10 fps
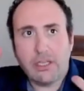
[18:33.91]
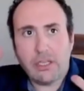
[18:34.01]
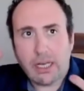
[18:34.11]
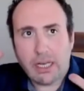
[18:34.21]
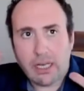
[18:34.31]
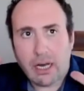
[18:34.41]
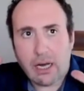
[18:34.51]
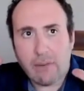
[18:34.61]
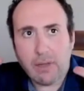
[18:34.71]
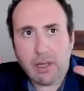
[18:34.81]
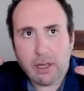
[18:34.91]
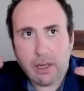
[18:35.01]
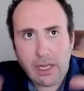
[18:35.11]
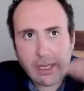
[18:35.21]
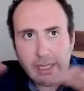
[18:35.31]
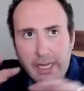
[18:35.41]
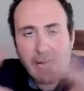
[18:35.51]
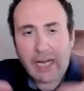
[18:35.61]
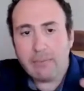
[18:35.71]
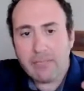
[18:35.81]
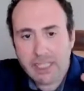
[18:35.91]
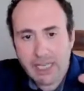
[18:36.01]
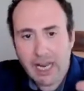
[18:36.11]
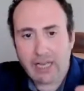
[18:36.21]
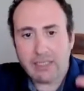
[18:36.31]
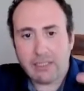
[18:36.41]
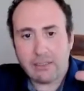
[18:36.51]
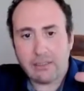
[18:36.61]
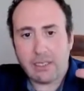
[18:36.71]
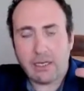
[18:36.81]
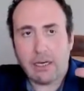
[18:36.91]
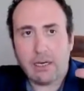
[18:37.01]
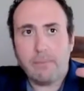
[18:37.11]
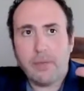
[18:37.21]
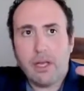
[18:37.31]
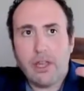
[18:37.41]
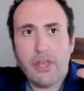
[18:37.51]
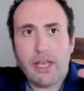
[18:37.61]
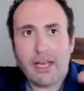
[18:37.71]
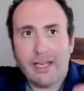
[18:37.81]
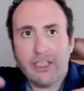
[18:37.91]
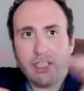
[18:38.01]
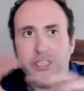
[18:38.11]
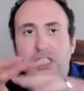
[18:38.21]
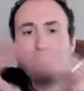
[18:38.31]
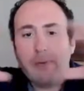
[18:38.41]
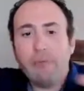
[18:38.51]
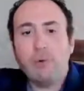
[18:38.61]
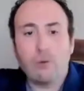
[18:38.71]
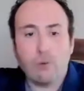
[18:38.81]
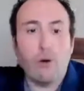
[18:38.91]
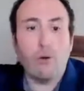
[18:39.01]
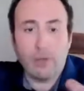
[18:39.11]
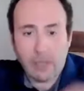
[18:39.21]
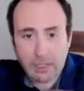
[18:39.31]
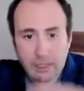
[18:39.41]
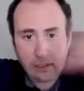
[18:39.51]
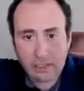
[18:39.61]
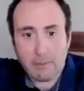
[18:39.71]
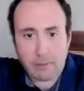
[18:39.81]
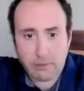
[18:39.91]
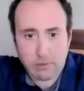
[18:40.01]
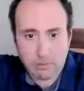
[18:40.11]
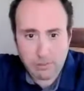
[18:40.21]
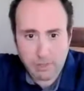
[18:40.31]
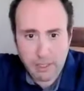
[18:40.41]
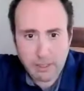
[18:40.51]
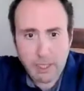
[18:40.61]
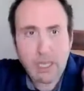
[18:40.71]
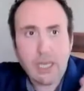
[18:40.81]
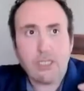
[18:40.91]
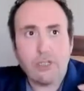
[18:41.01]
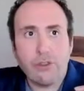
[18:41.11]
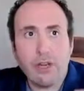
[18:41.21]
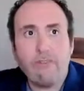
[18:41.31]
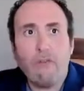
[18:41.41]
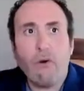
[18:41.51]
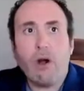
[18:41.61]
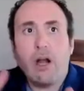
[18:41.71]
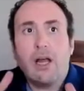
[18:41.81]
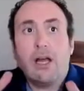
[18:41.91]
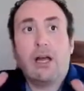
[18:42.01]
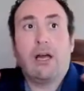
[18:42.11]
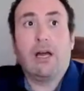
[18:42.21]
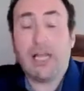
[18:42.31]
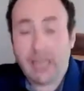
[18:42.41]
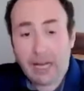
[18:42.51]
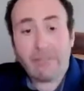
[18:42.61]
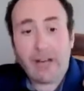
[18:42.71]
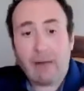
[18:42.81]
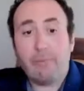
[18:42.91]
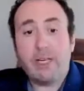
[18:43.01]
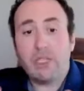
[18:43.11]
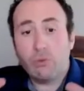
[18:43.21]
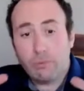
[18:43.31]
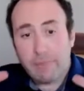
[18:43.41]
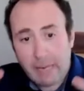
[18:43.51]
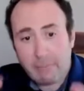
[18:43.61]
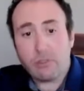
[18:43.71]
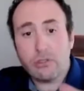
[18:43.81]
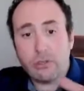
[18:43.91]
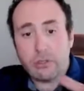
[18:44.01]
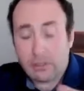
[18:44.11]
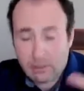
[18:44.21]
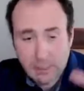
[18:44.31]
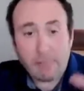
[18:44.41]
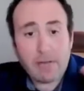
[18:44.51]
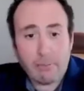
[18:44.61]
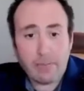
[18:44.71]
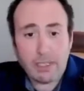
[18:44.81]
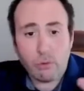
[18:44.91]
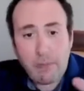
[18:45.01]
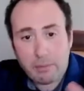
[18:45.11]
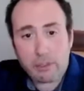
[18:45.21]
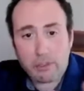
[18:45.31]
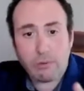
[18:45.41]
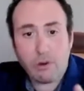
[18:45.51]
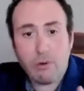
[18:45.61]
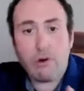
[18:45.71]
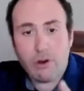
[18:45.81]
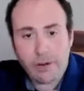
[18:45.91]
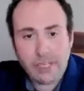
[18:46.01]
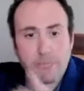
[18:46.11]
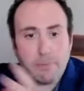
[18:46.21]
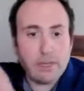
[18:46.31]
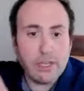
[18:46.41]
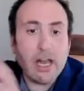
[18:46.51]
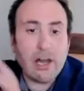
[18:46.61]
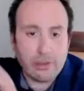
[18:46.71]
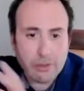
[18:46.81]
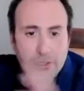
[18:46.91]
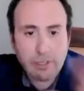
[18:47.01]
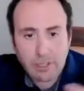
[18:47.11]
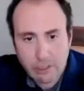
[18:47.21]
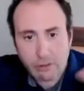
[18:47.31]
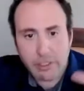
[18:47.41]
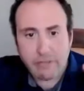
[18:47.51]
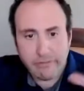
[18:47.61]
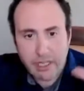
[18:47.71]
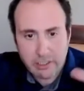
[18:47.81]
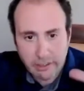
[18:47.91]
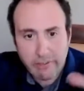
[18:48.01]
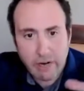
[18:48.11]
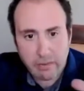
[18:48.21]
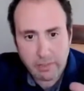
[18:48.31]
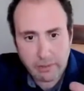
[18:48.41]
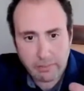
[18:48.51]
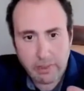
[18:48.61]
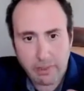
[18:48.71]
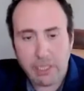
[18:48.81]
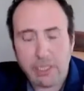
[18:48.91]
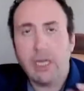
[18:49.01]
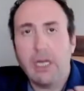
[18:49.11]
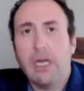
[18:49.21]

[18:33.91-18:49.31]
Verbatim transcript: the um, the economy is going to no the um, the GDP will grow in nominal terms, right? So therefore, a lot of companies will be able to some companies will be able to grow earnings better than others during the inflationary environment, right?